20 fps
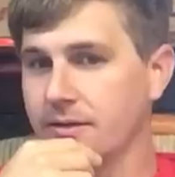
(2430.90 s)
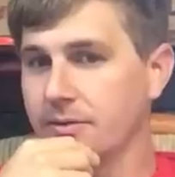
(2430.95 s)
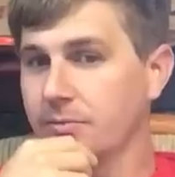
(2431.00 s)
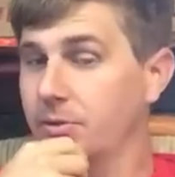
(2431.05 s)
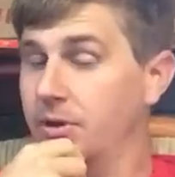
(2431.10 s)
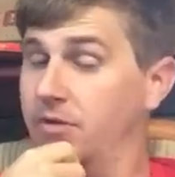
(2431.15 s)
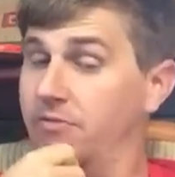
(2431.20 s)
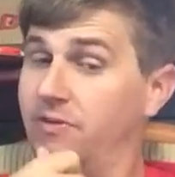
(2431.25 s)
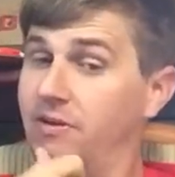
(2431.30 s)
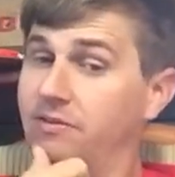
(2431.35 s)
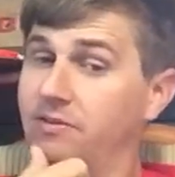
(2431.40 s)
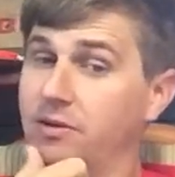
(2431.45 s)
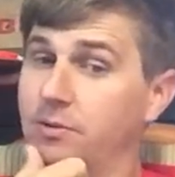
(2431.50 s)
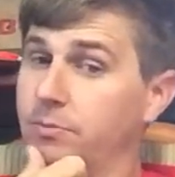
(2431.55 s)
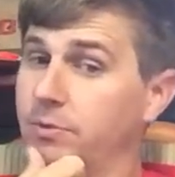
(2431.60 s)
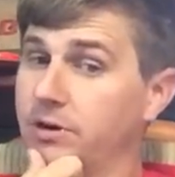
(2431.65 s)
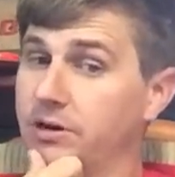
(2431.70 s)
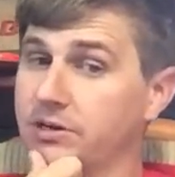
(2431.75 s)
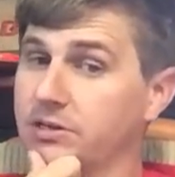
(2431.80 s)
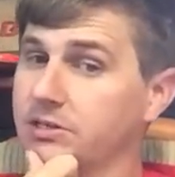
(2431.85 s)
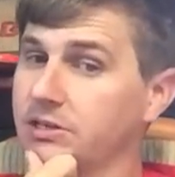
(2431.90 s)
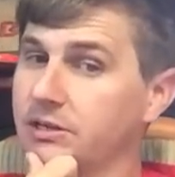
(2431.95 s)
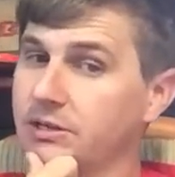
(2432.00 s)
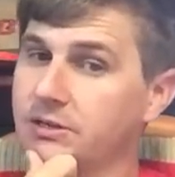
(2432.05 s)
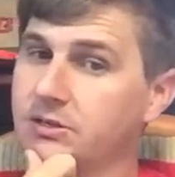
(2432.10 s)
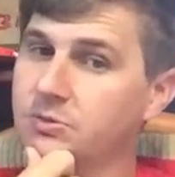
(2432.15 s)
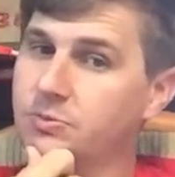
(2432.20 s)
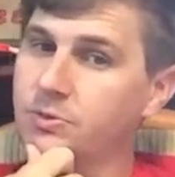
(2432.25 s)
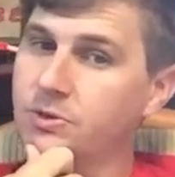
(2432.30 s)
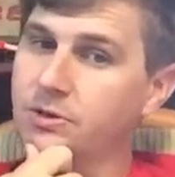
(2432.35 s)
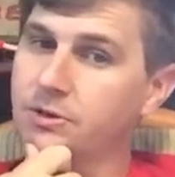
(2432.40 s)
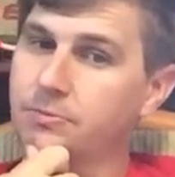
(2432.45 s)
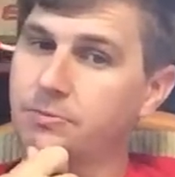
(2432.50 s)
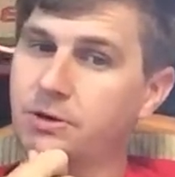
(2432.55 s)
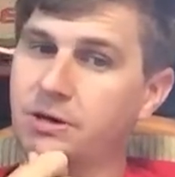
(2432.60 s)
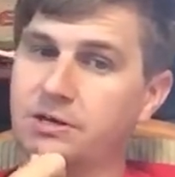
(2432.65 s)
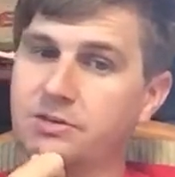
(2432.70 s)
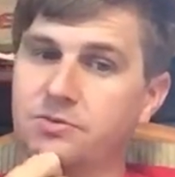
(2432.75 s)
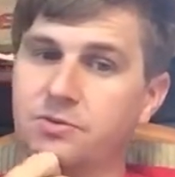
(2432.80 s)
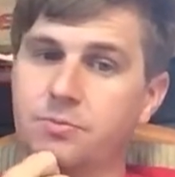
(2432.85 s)
But $500, that's a pretty good
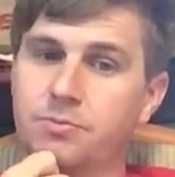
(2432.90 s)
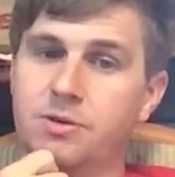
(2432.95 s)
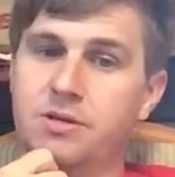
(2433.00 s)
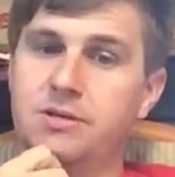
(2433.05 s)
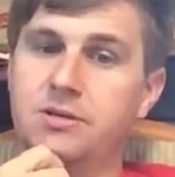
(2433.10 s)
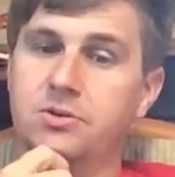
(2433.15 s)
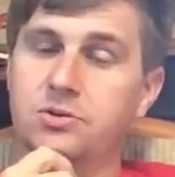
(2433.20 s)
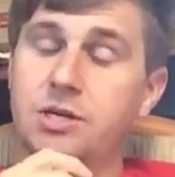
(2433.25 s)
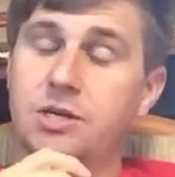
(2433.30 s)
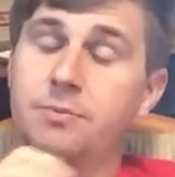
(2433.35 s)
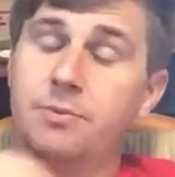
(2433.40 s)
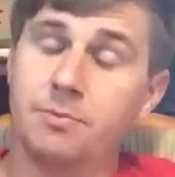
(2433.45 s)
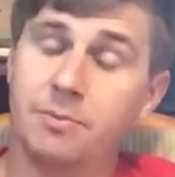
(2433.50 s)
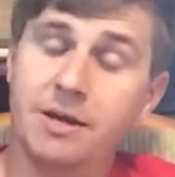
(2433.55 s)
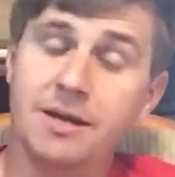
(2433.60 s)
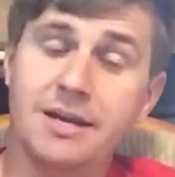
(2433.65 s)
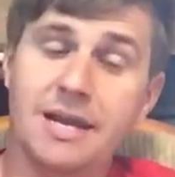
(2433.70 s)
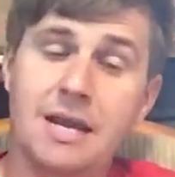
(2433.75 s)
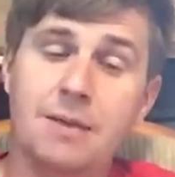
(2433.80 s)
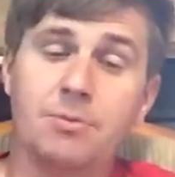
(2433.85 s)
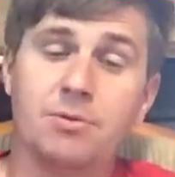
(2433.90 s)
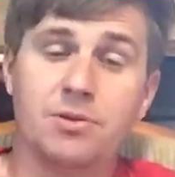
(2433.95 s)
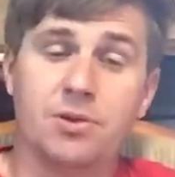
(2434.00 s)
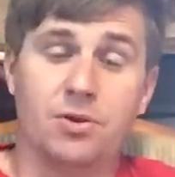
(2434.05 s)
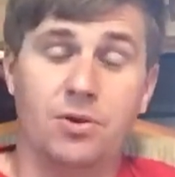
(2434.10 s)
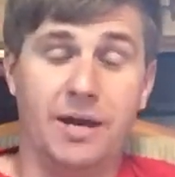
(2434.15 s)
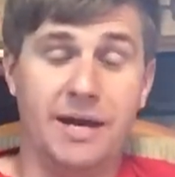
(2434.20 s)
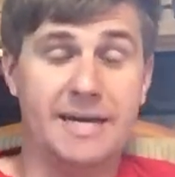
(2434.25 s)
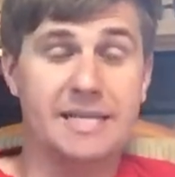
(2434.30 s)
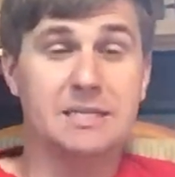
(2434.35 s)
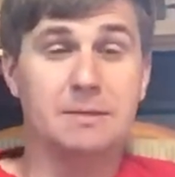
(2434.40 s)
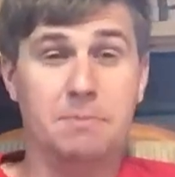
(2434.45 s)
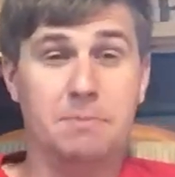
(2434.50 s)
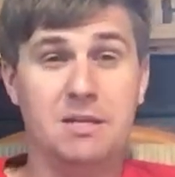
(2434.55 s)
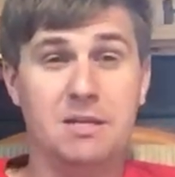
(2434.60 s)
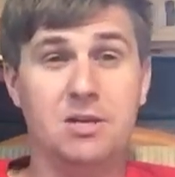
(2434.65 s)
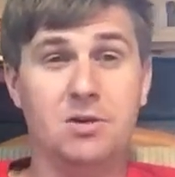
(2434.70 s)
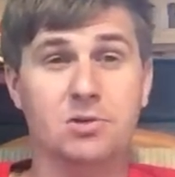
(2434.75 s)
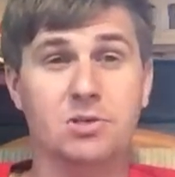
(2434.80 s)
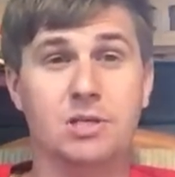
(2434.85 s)
price for a PTO chipper. My neighbor, though, has a
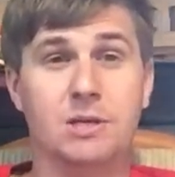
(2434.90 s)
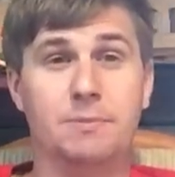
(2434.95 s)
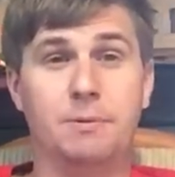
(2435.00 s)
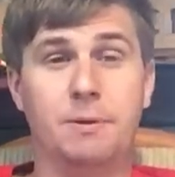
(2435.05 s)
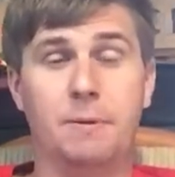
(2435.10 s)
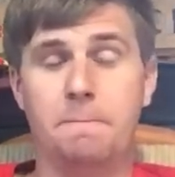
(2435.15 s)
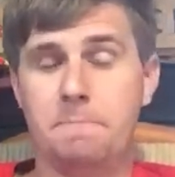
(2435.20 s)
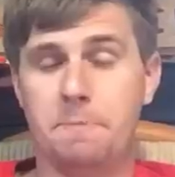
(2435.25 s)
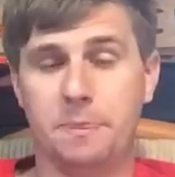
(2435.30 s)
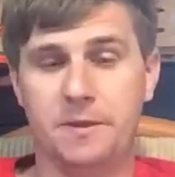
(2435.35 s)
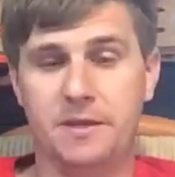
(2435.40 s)
PTO chipper.